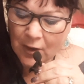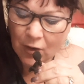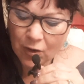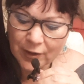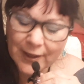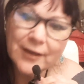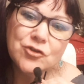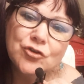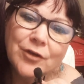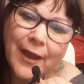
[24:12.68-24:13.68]

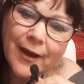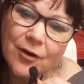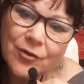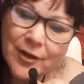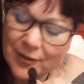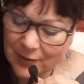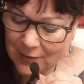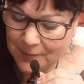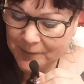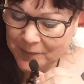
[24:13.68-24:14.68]
Archangel
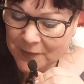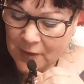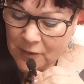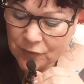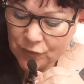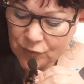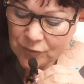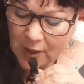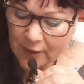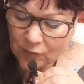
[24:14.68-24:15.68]
Ariel. Do
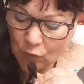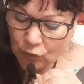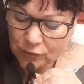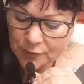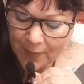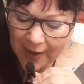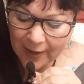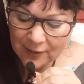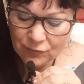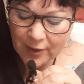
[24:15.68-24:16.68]
not hold
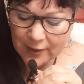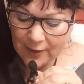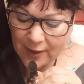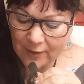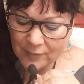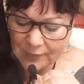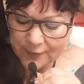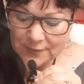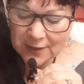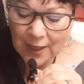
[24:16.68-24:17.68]
back right now.
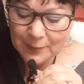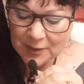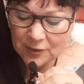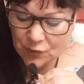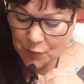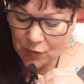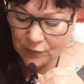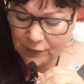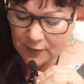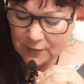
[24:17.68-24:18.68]
The timing is
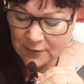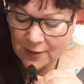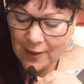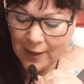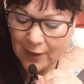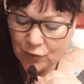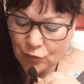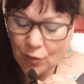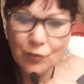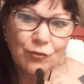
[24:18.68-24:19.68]
perfect and
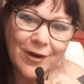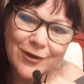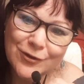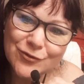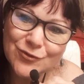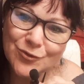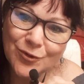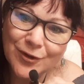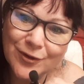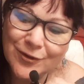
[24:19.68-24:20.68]
you are ready to
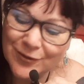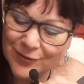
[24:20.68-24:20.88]
soar.